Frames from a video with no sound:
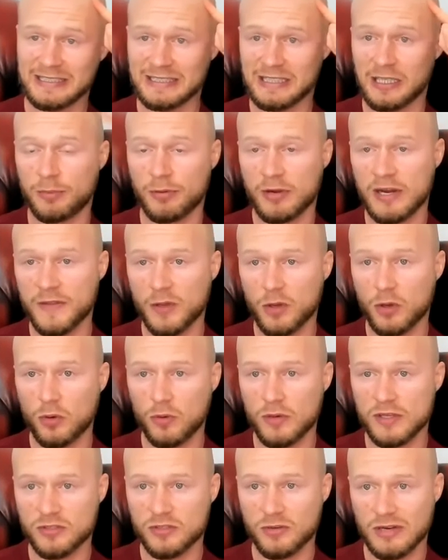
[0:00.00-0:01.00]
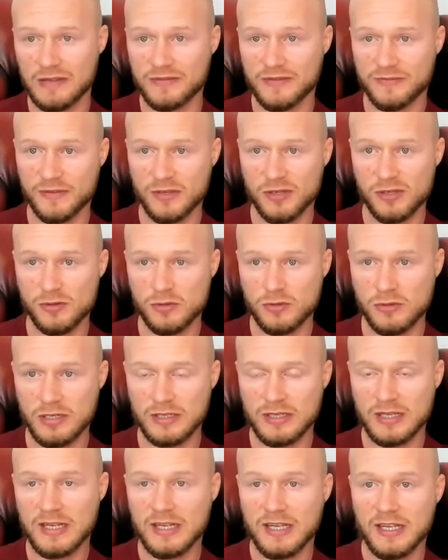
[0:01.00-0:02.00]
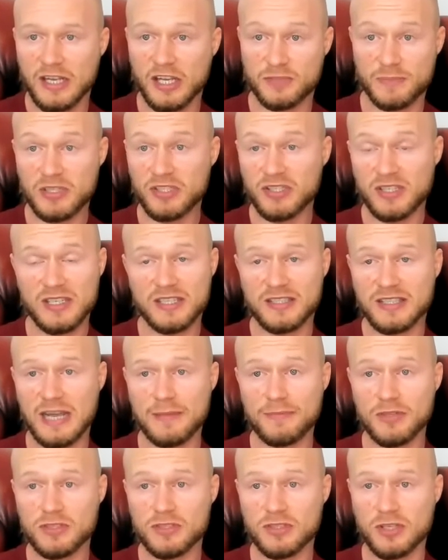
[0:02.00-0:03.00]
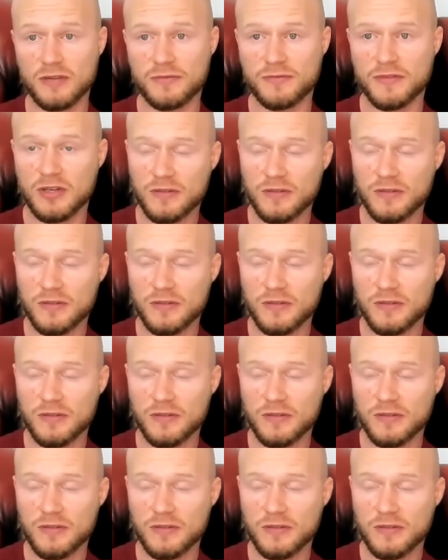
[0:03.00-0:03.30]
a brain that always craves food, especially in a time that's tough.